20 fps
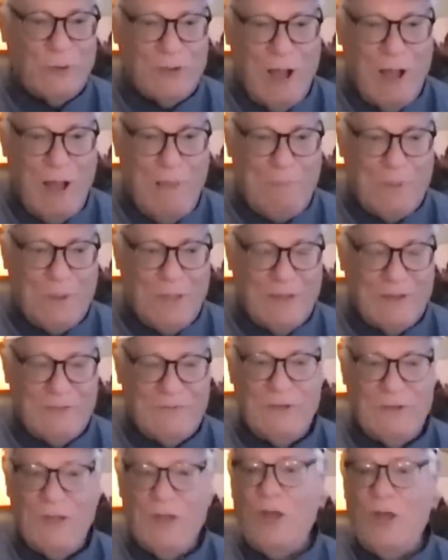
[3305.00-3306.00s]

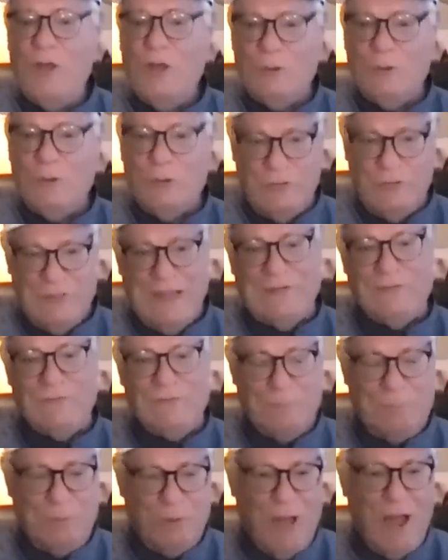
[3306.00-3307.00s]
complex could then
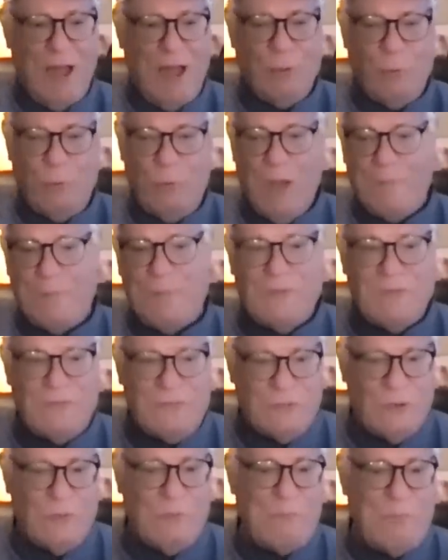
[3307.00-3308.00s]
supply the weapons
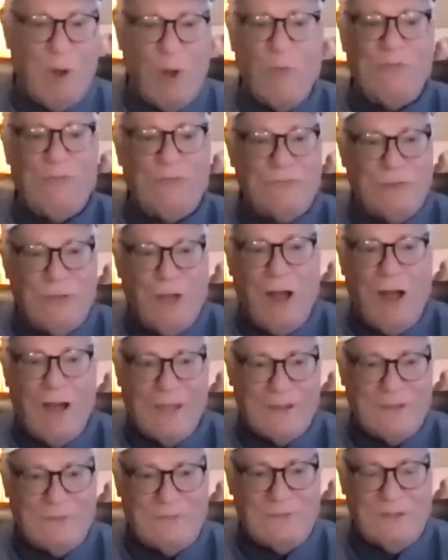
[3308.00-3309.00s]
to both
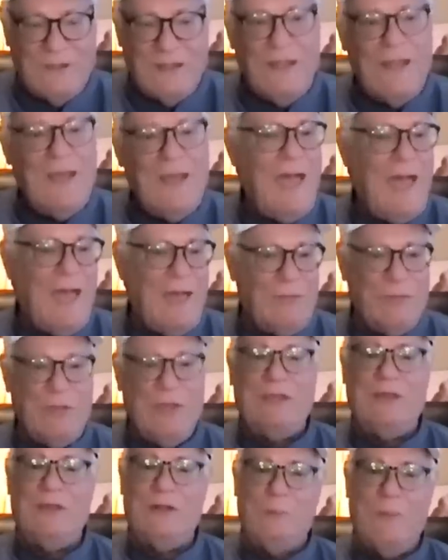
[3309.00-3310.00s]
sides, and
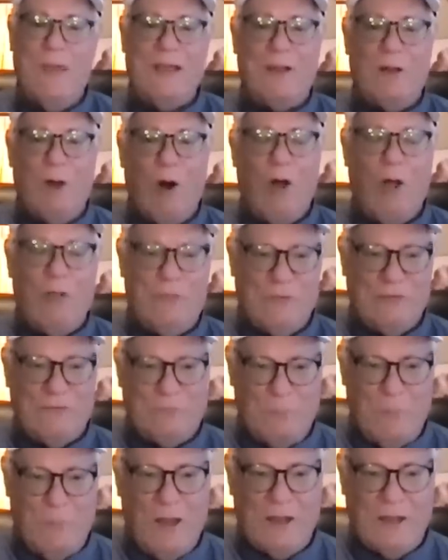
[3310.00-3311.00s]
they could make all
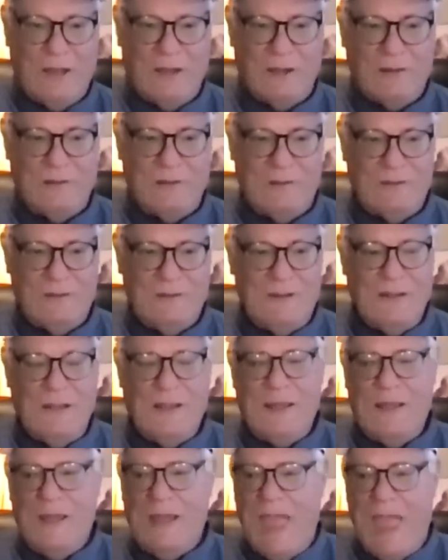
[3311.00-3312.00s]
this money.
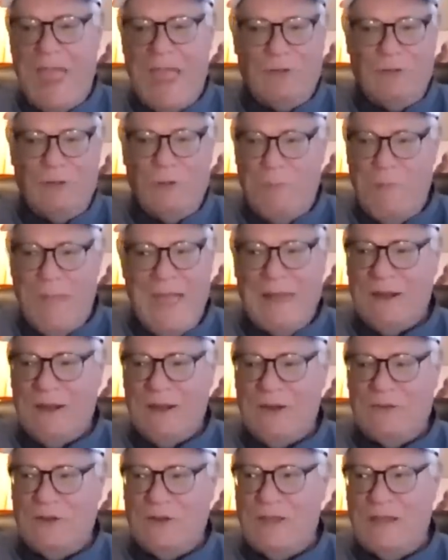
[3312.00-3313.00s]
And
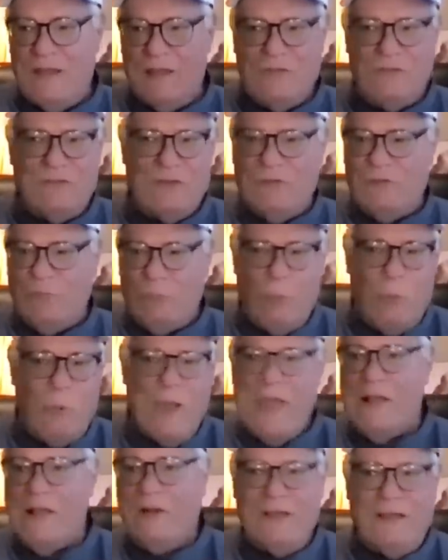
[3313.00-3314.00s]
humanity is just
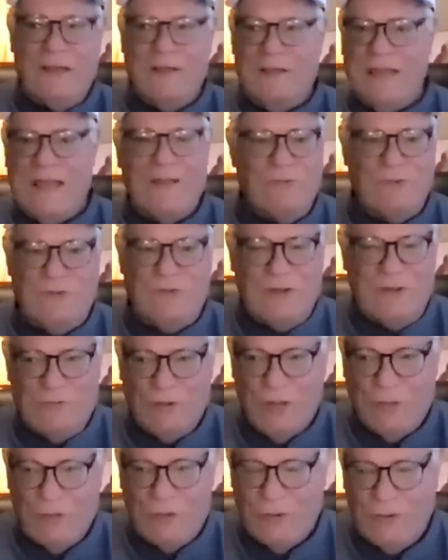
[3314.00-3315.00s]
wailing against each
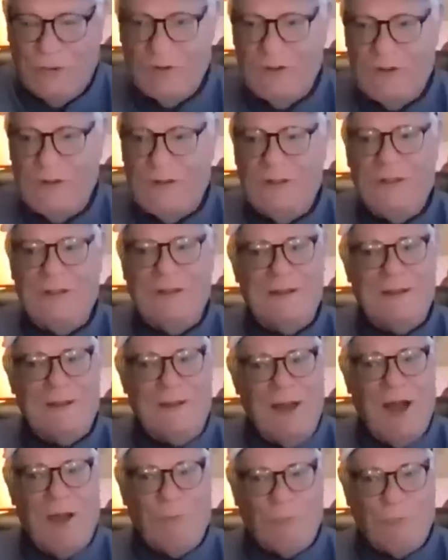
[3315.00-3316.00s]
other,
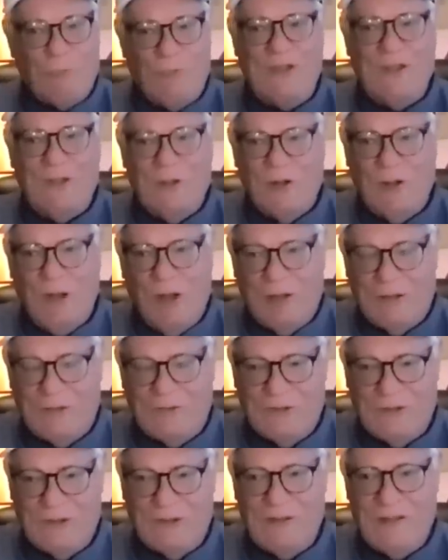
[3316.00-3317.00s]
not
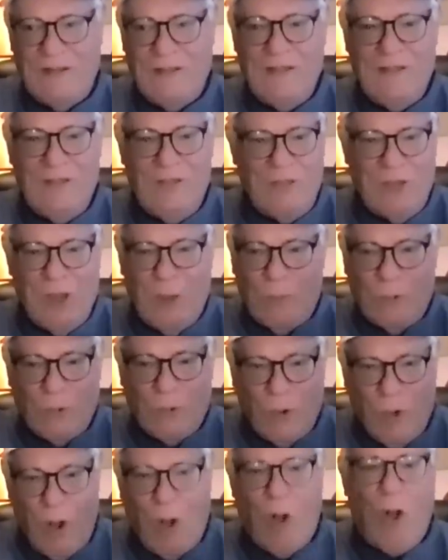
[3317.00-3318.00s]
realizing that
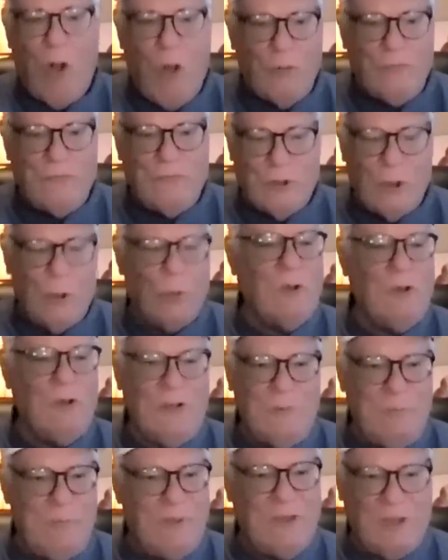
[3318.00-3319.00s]
we're all
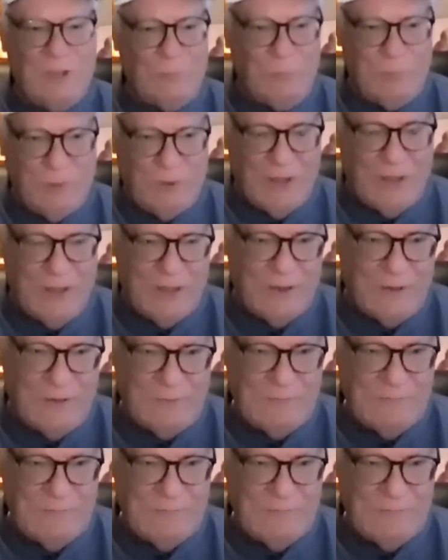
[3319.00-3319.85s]
totally being played.